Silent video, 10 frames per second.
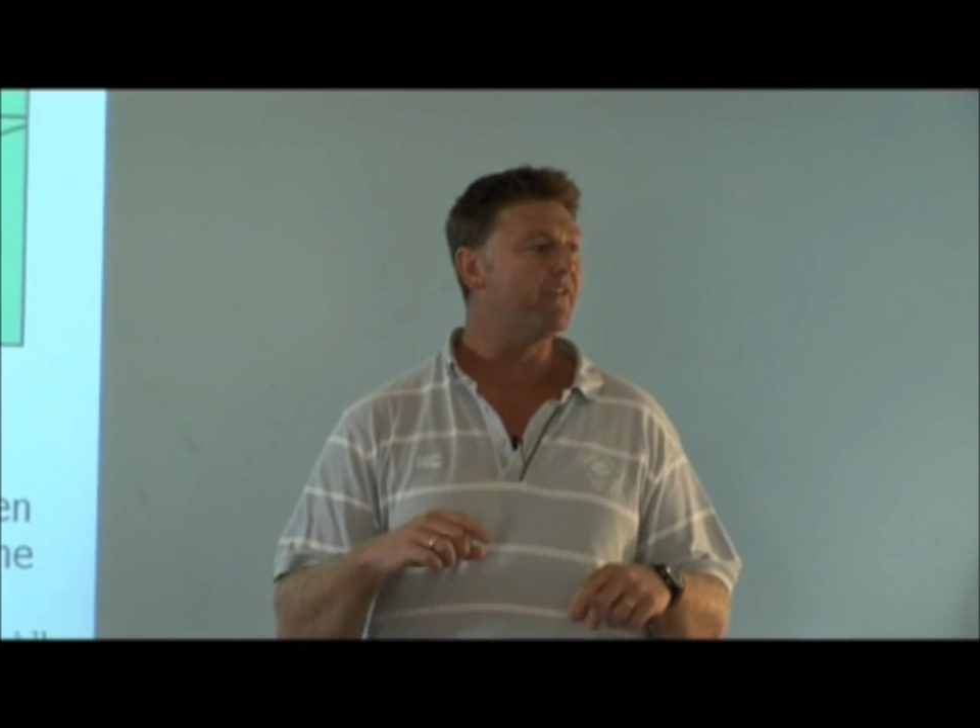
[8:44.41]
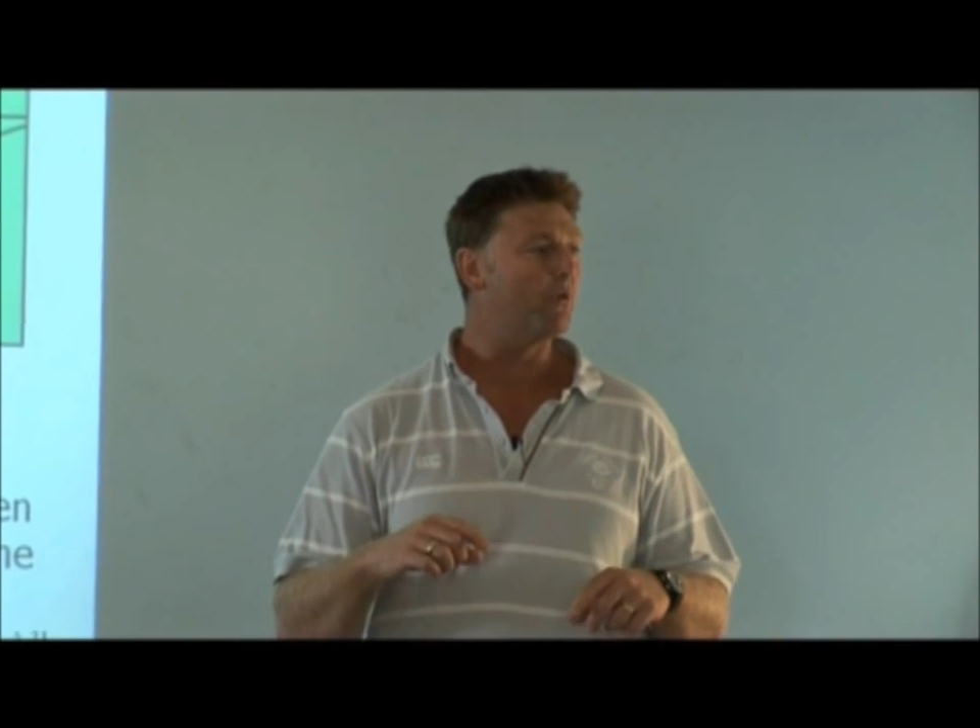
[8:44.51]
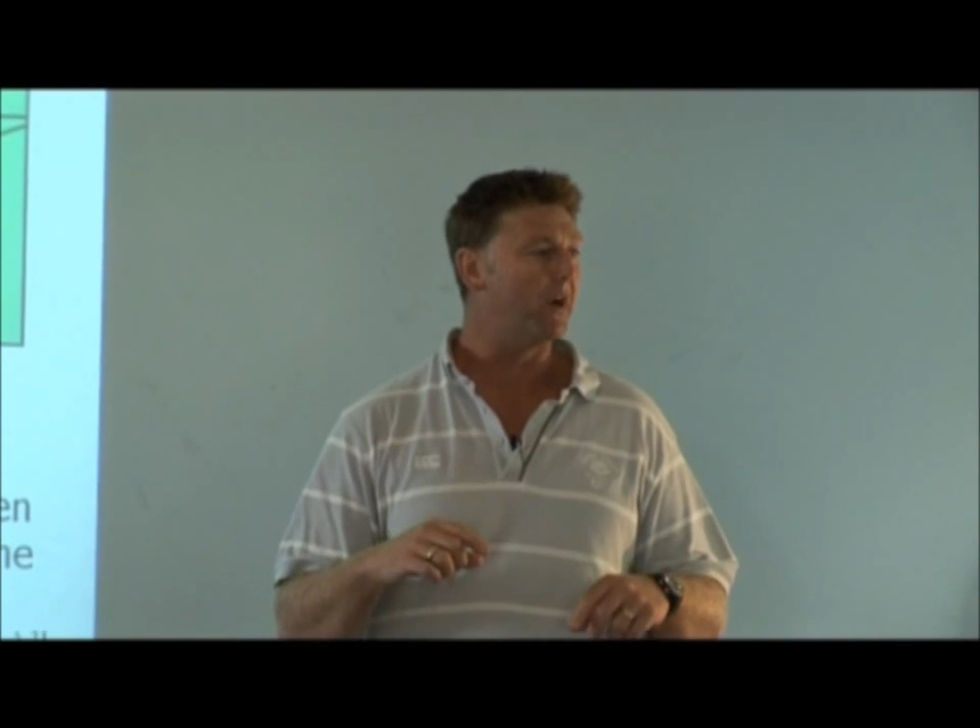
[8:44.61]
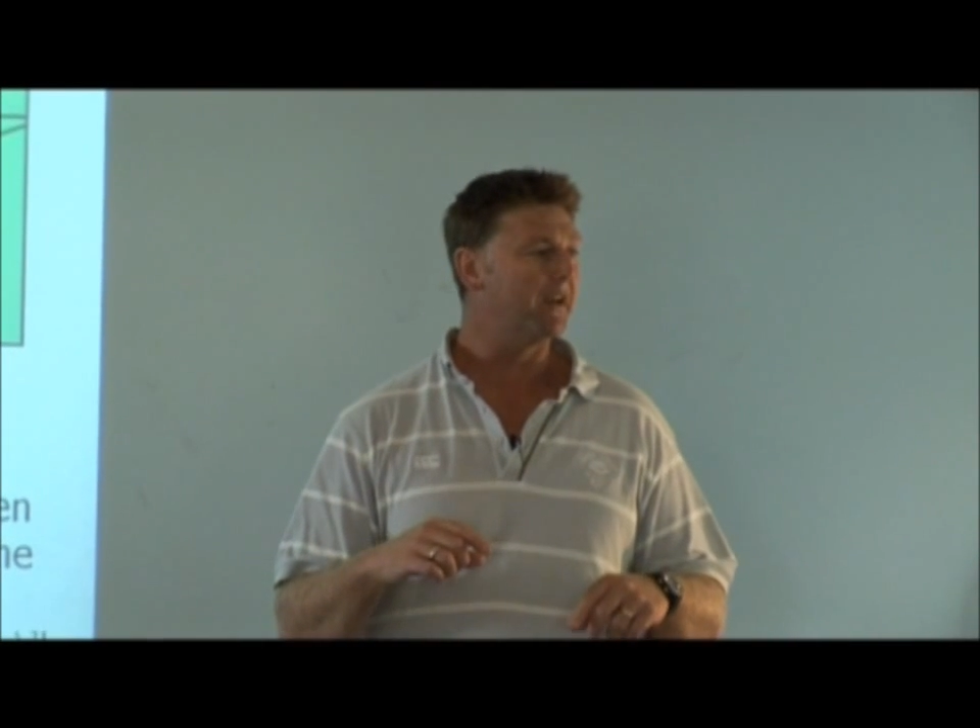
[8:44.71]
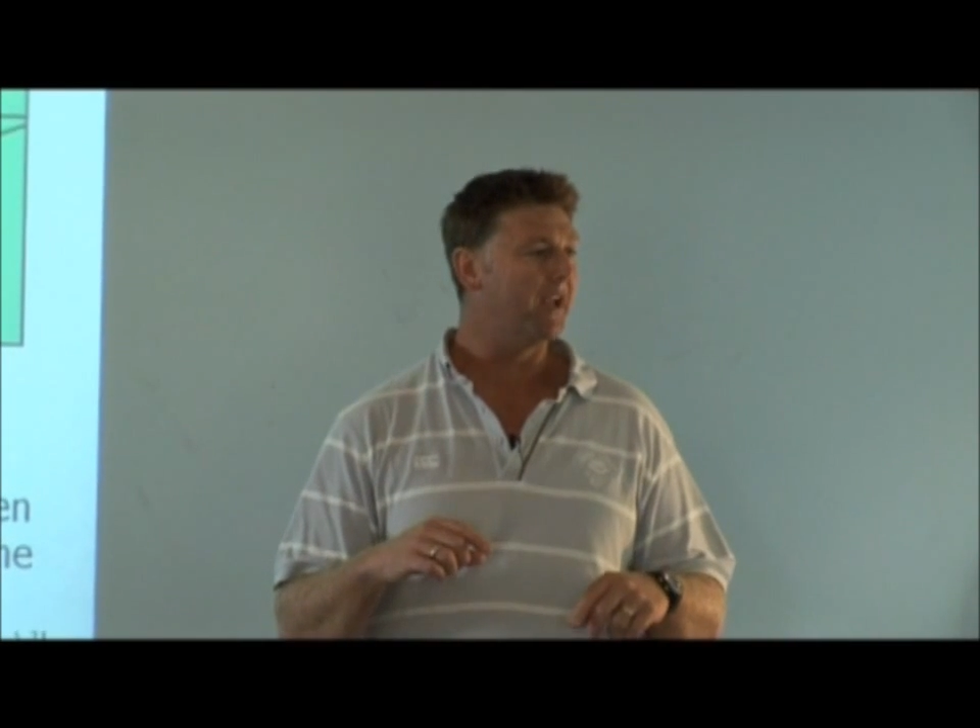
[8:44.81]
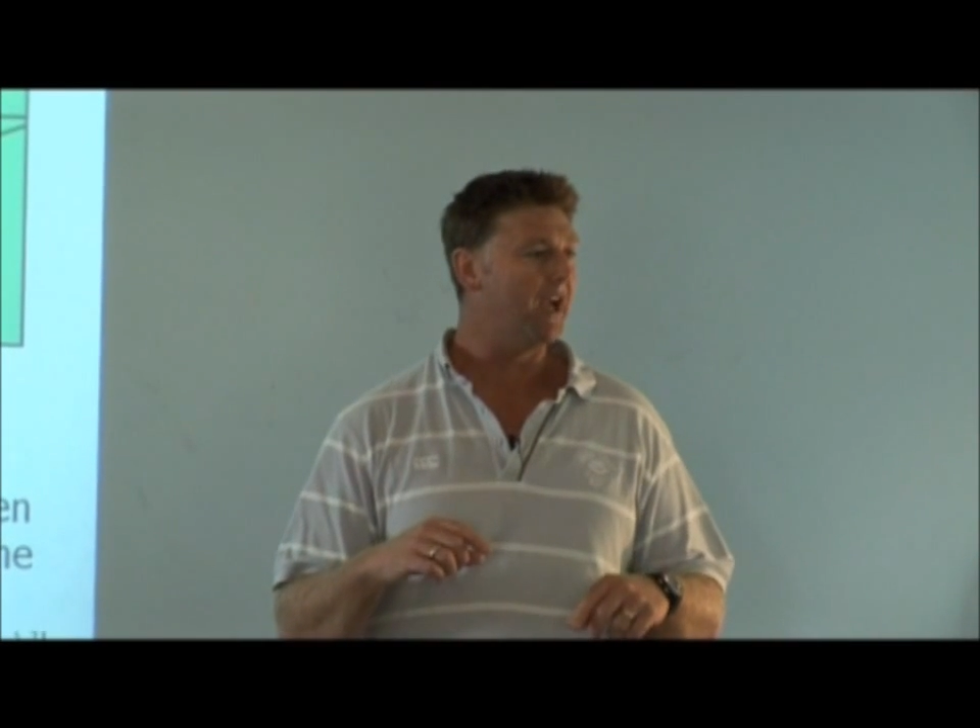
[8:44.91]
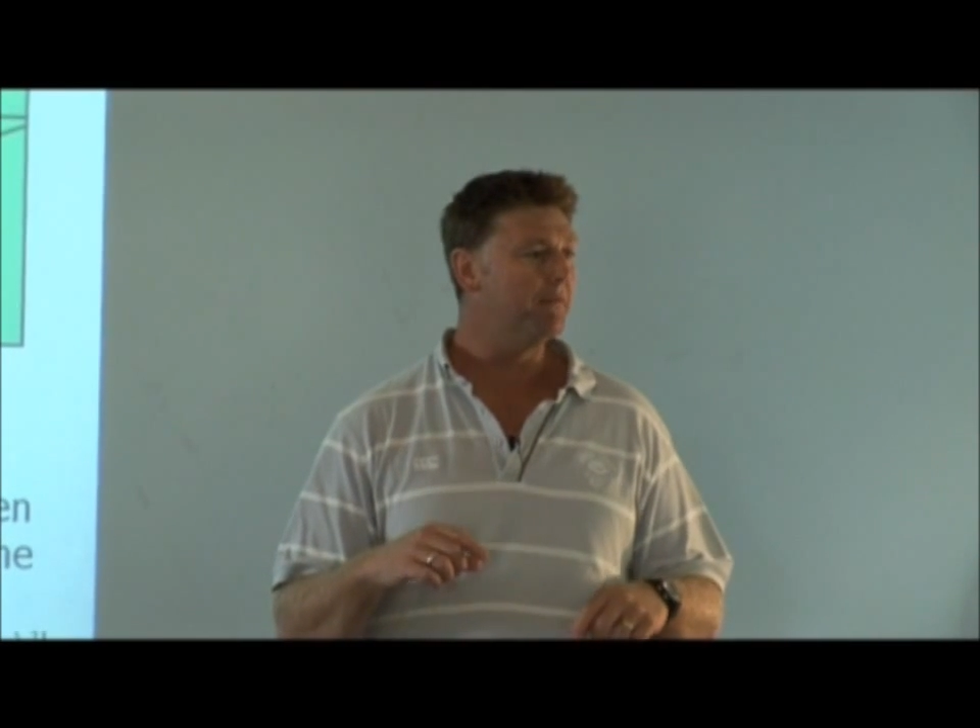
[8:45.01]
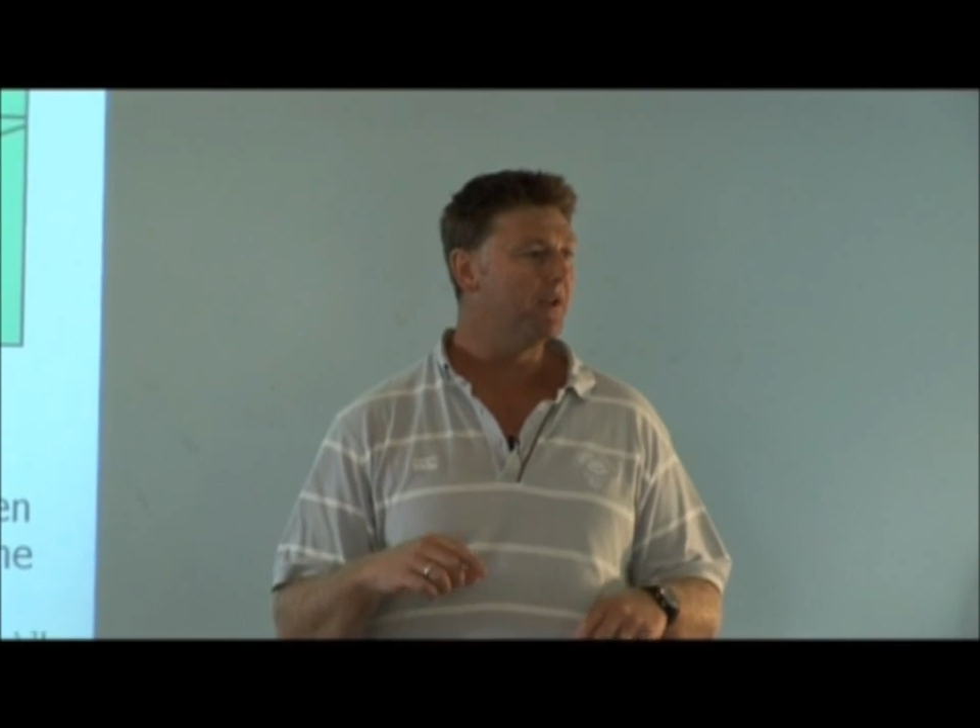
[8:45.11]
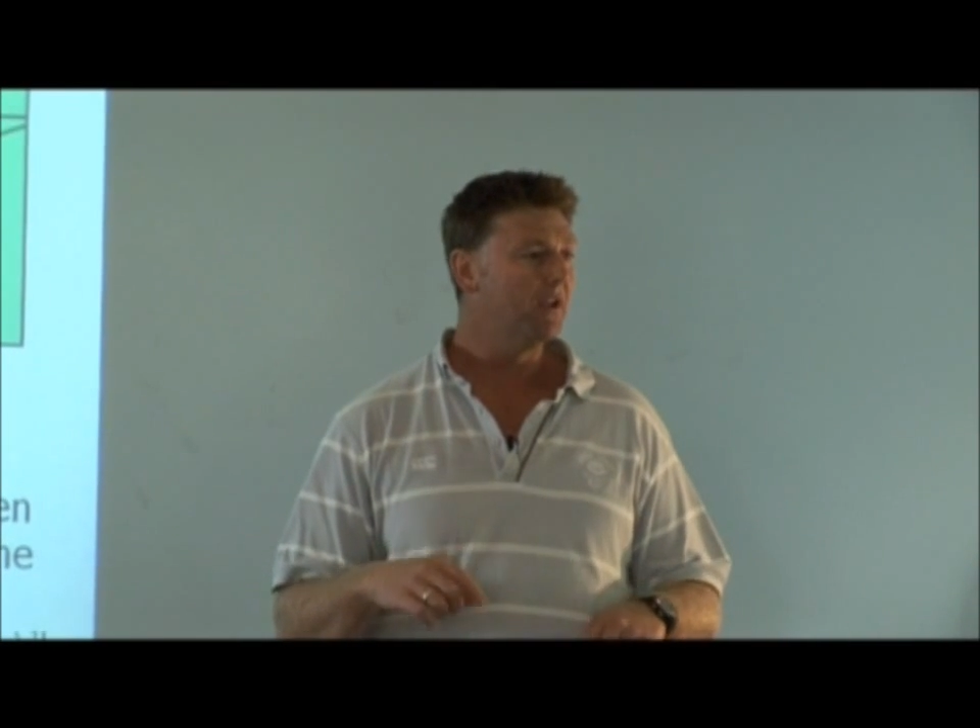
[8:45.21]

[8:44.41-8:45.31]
for one game,